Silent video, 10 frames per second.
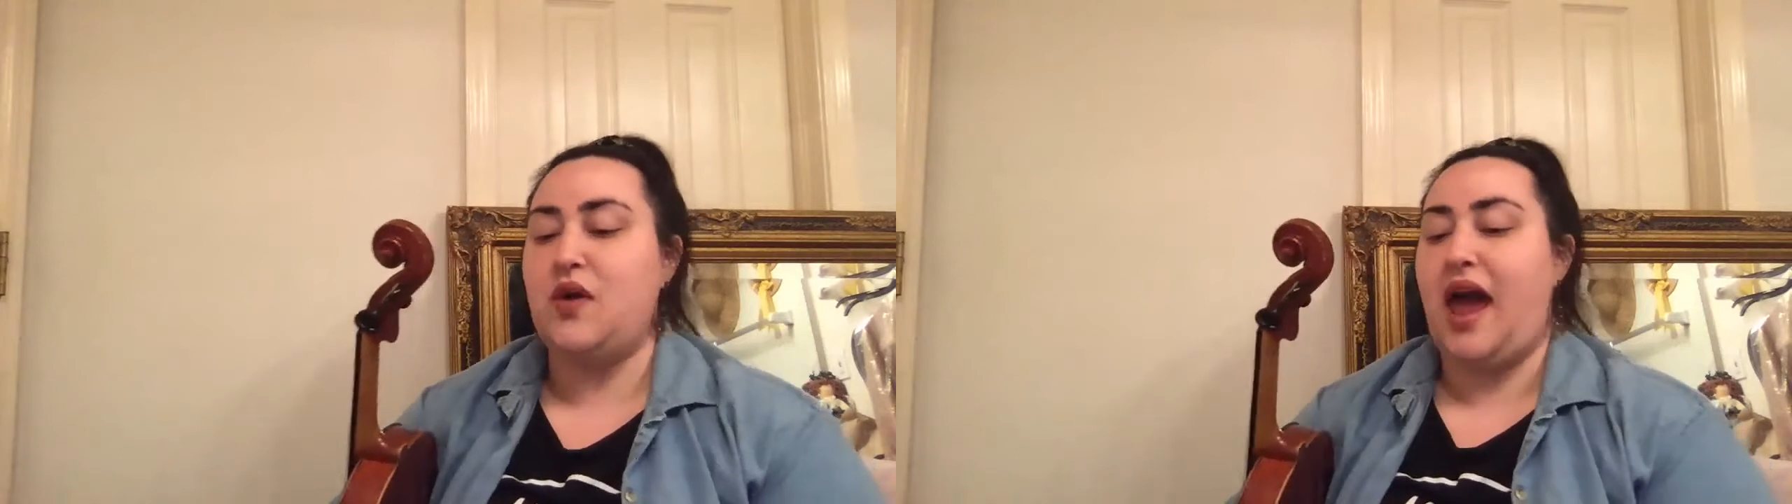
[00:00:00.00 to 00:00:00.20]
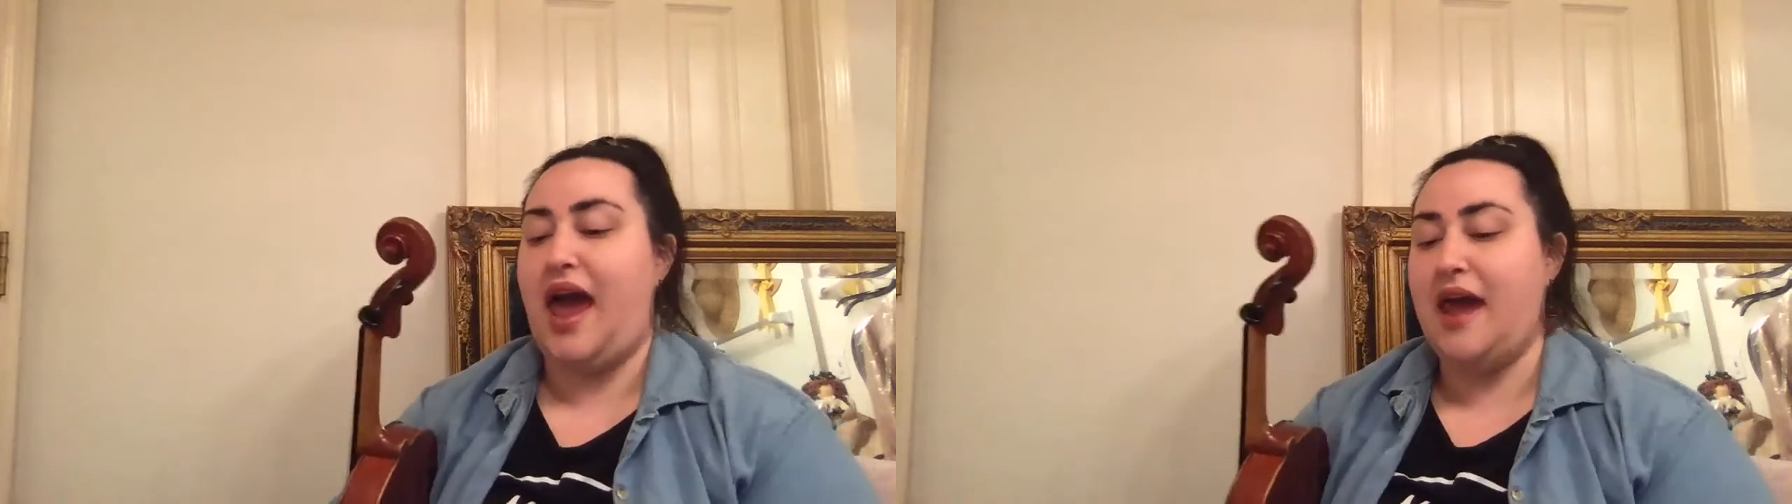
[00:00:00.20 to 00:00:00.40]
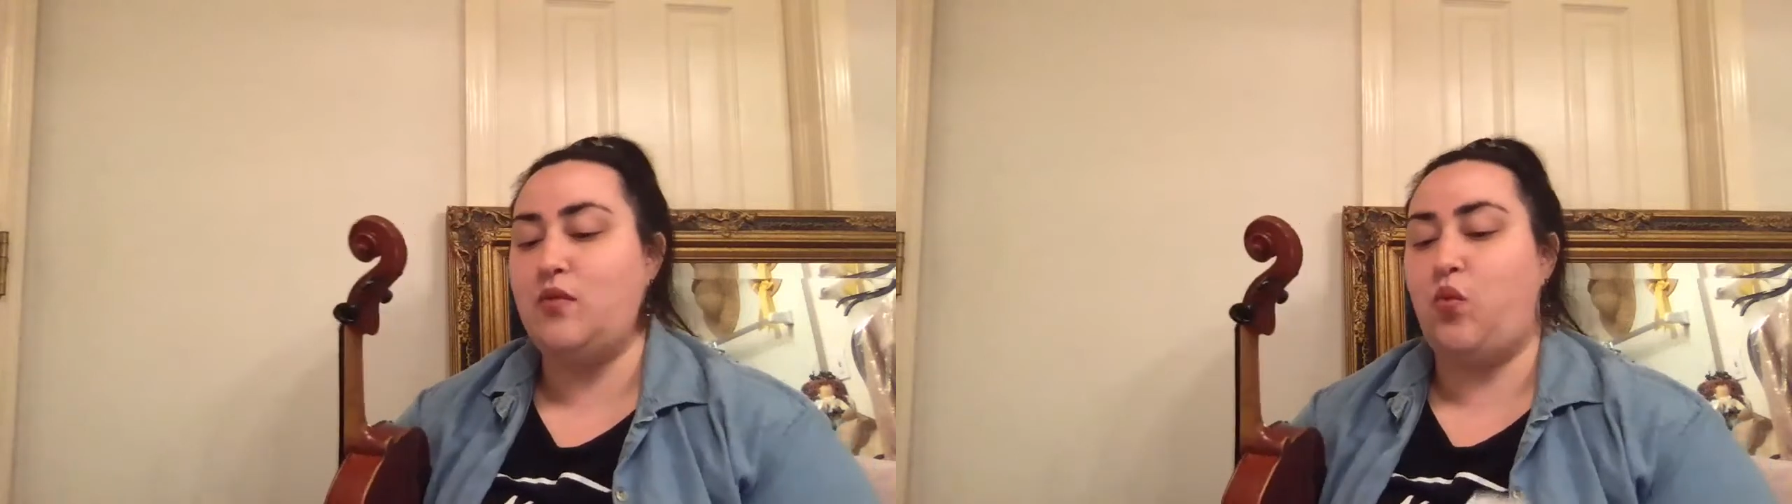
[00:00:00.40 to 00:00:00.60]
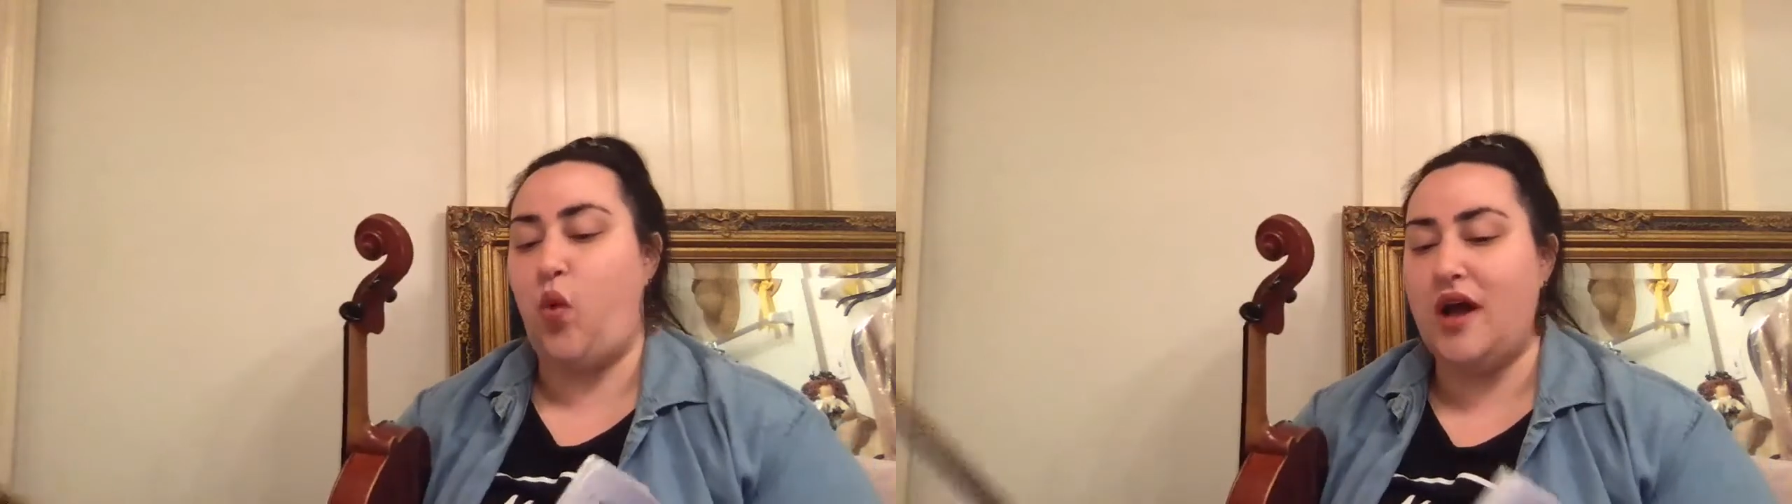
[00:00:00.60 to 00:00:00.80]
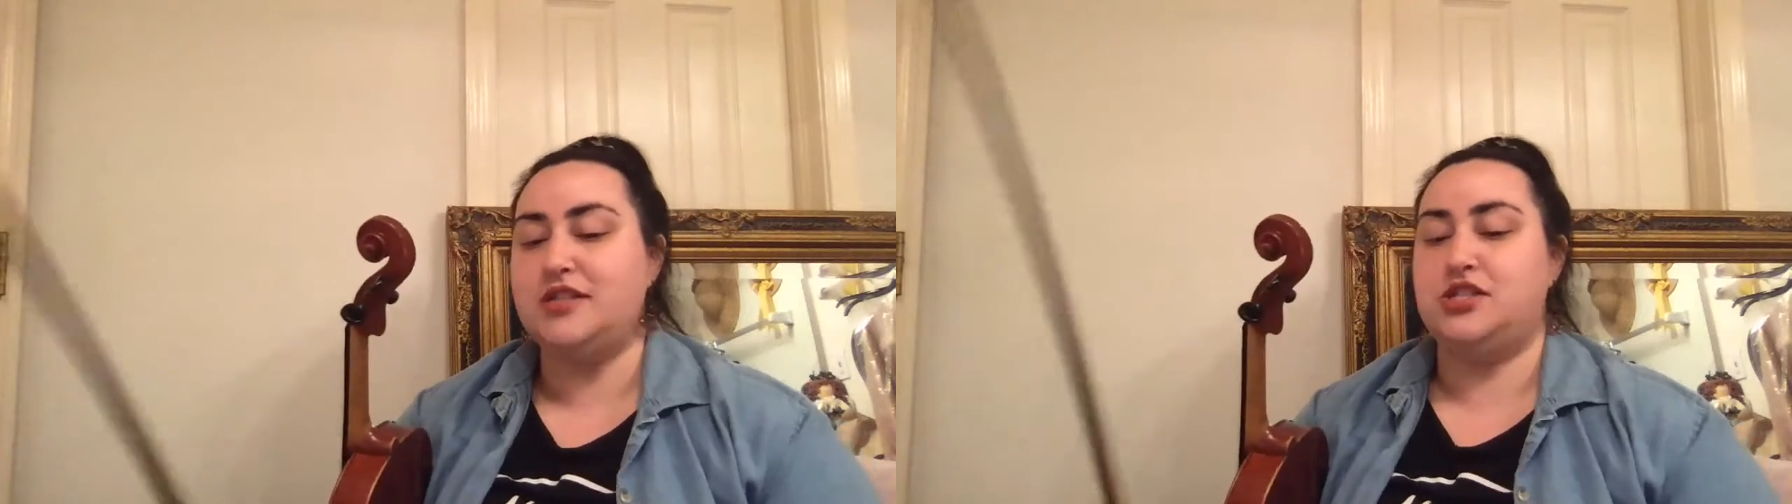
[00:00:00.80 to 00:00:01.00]
and
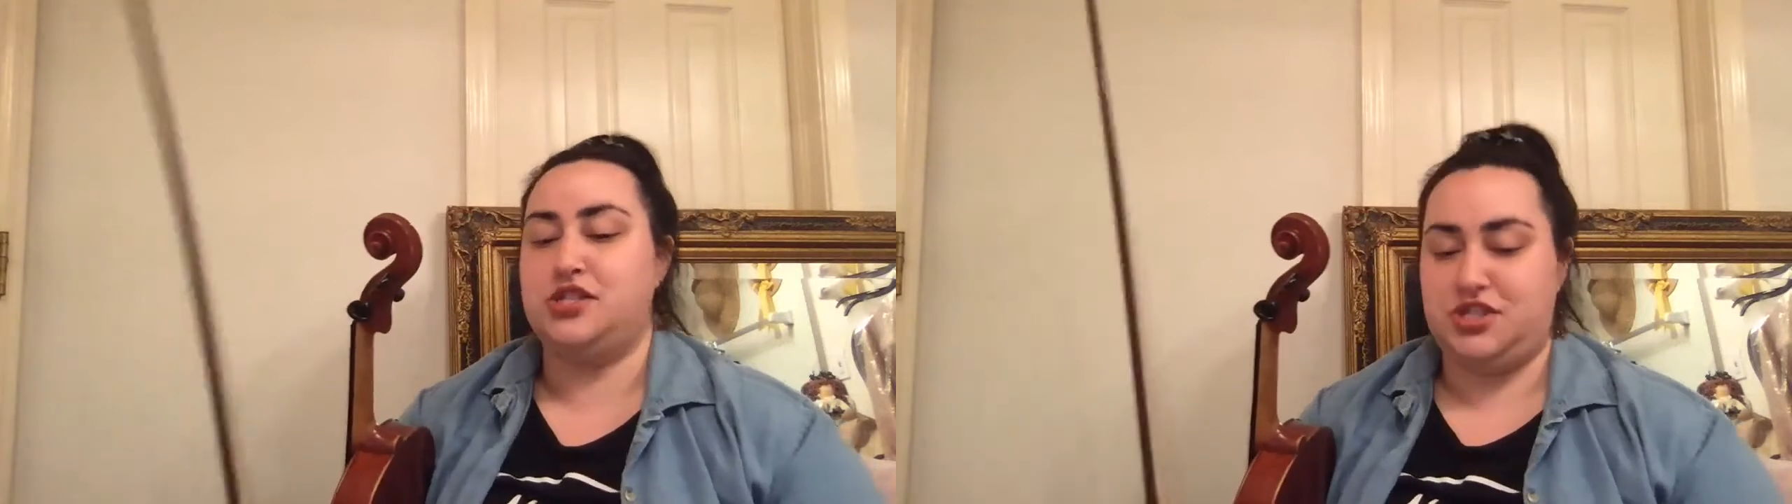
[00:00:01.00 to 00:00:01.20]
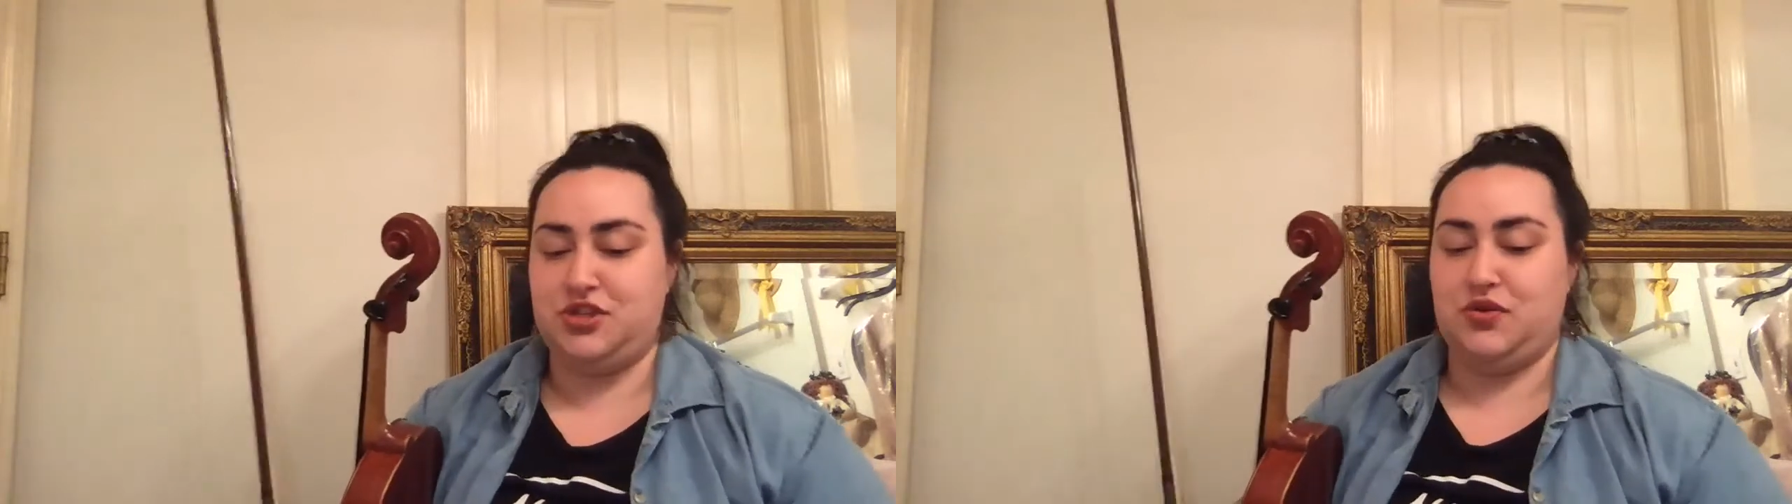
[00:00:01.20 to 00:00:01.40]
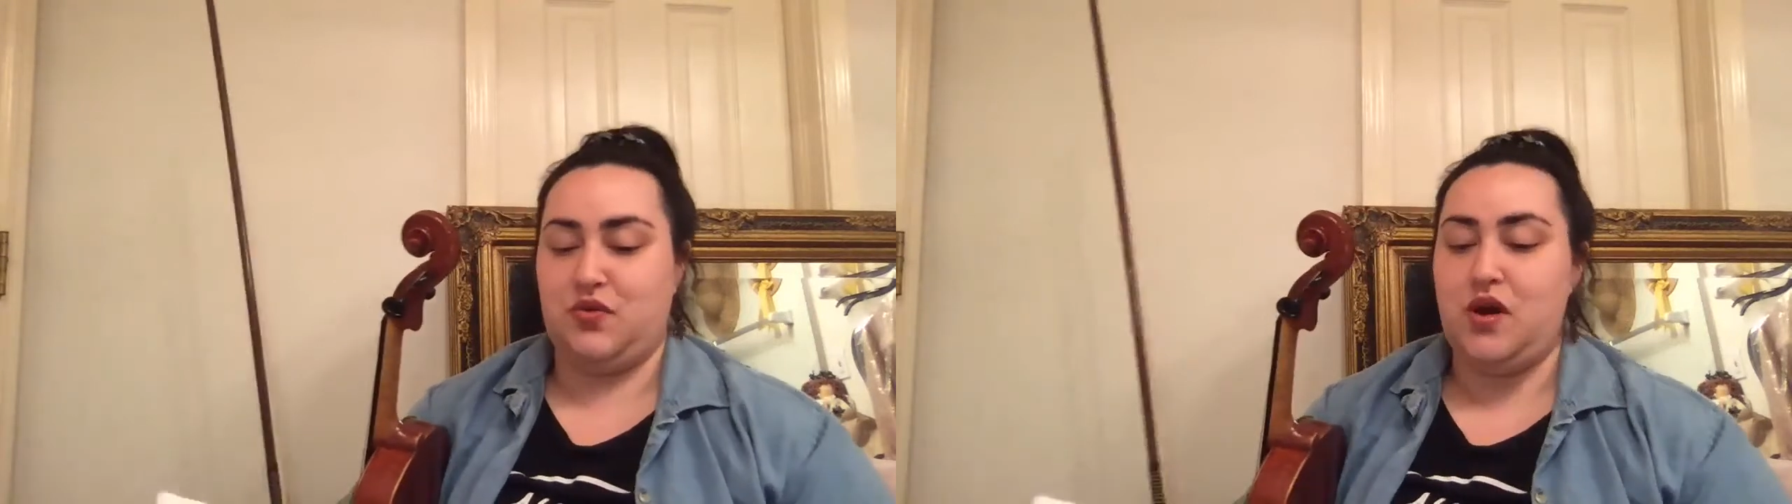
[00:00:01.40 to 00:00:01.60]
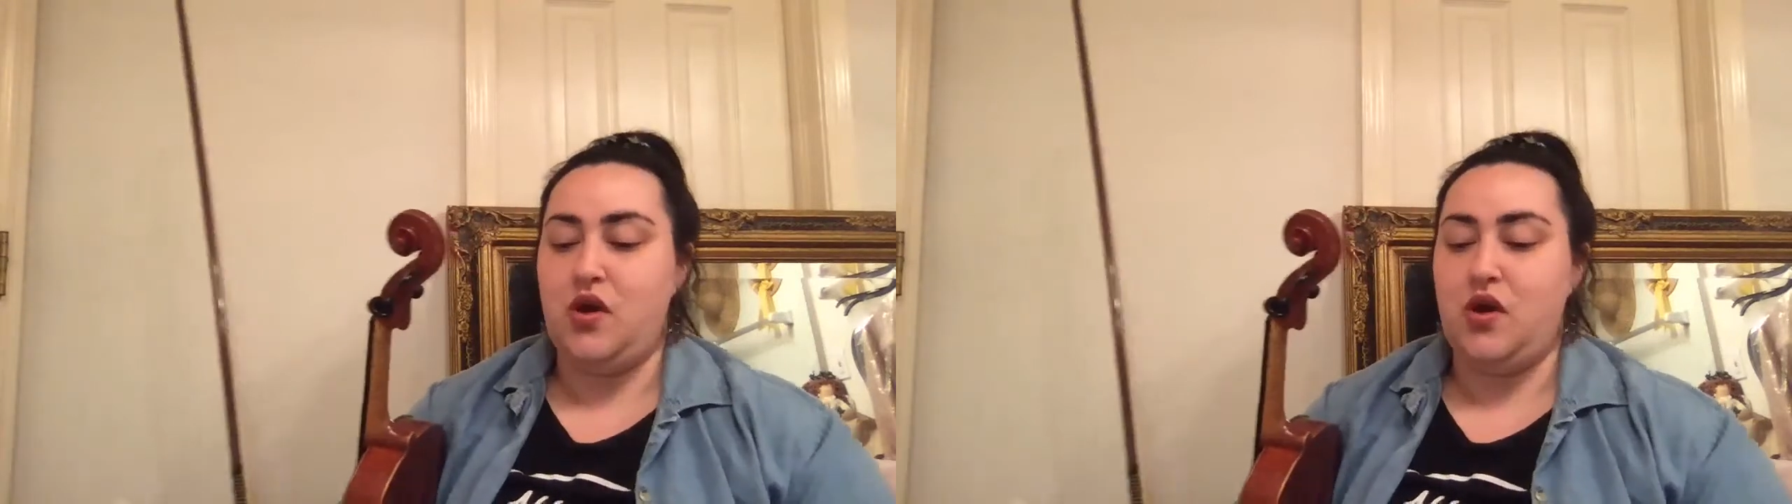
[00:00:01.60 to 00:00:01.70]
what to do